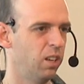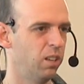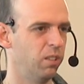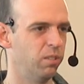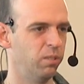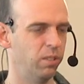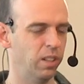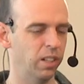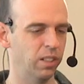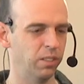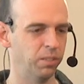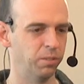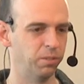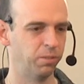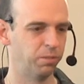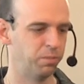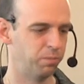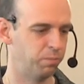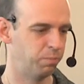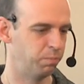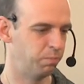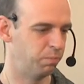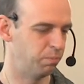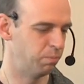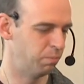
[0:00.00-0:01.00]
we have
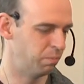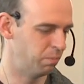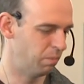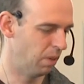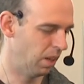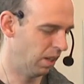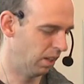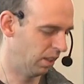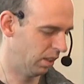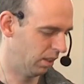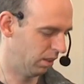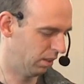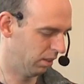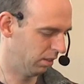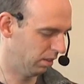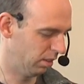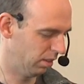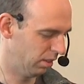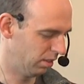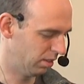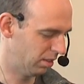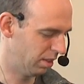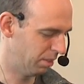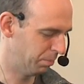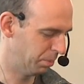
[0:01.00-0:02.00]
uh,
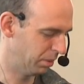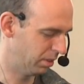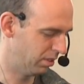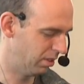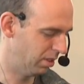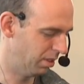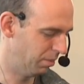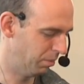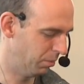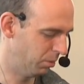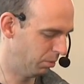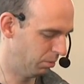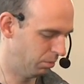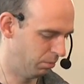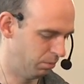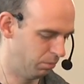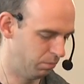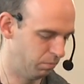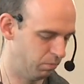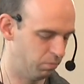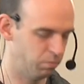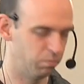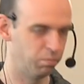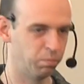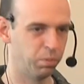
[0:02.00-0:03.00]
a separate team who
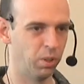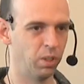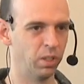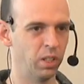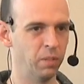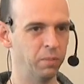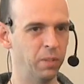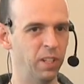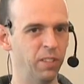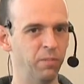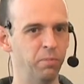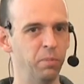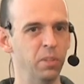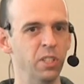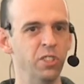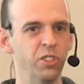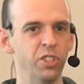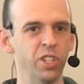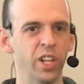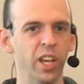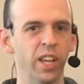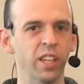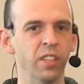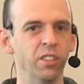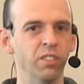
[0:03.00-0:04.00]
program
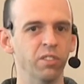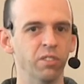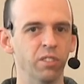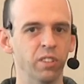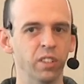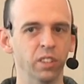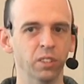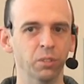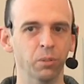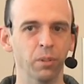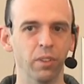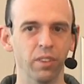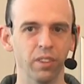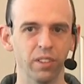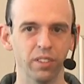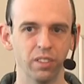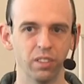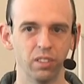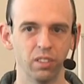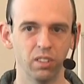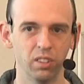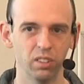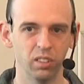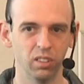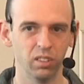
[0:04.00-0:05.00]
FPGAs to deal with
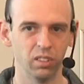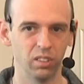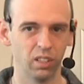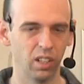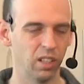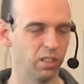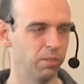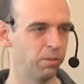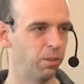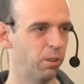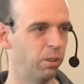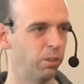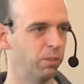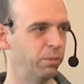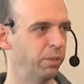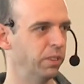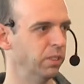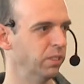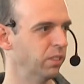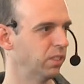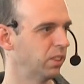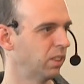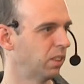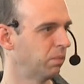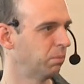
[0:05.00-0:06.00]
this in kind of hard real
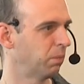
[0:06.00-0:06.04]
time.